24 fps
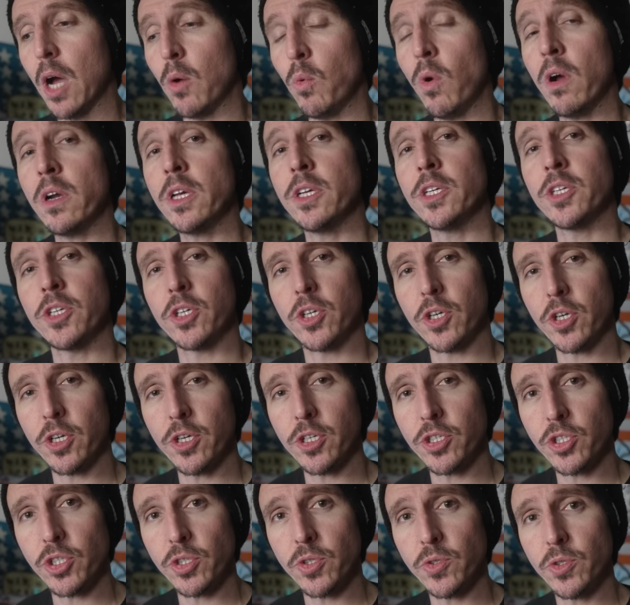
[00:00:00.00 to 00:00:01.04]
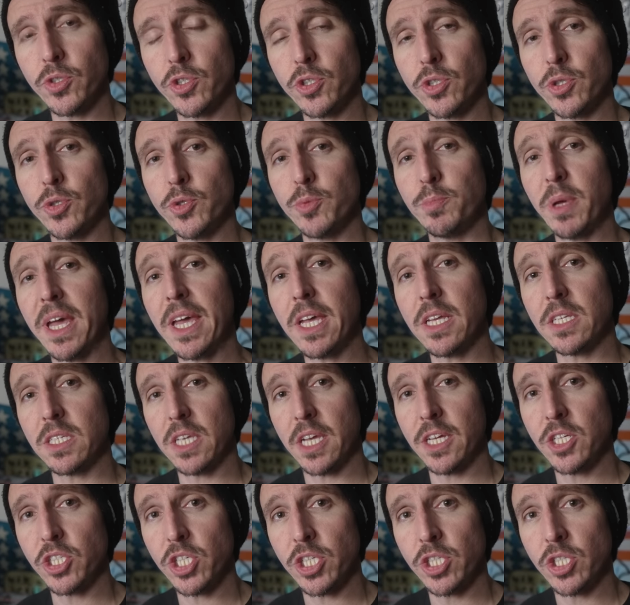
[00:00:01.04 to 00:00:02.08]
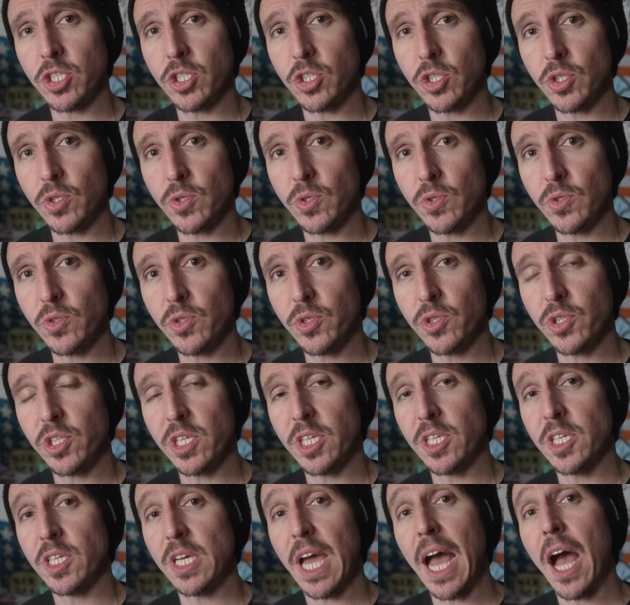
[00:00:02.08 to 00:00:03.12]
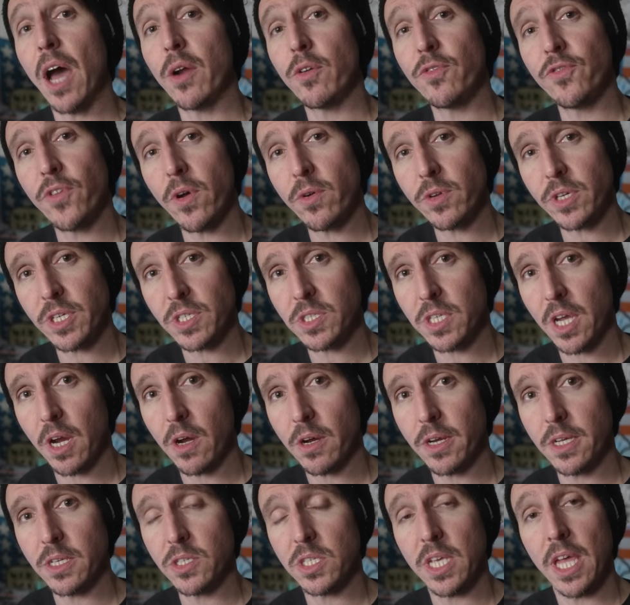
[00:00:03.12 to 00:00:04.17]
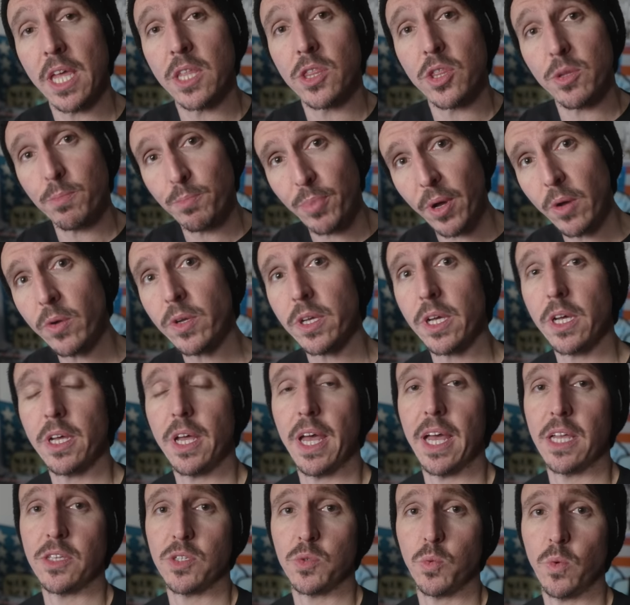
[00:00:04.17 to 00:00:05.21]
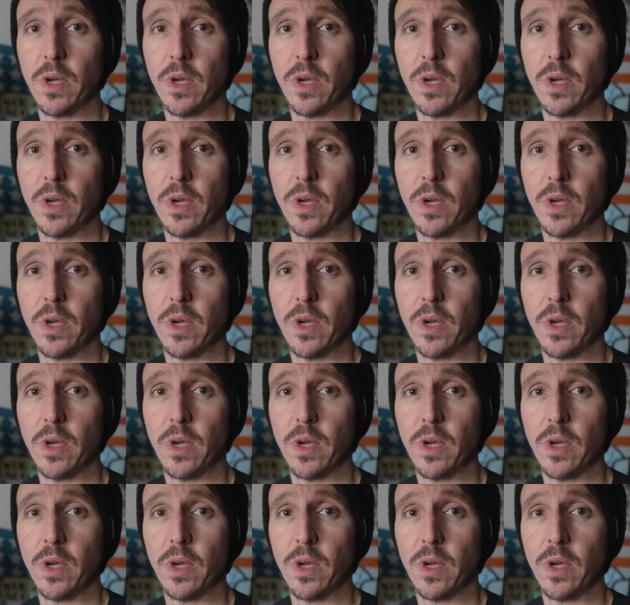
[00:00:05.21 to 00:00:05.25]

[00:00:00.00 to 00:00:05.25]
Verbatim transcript: I want to encourage you to pay attention to the out of focus areas and the bokeh as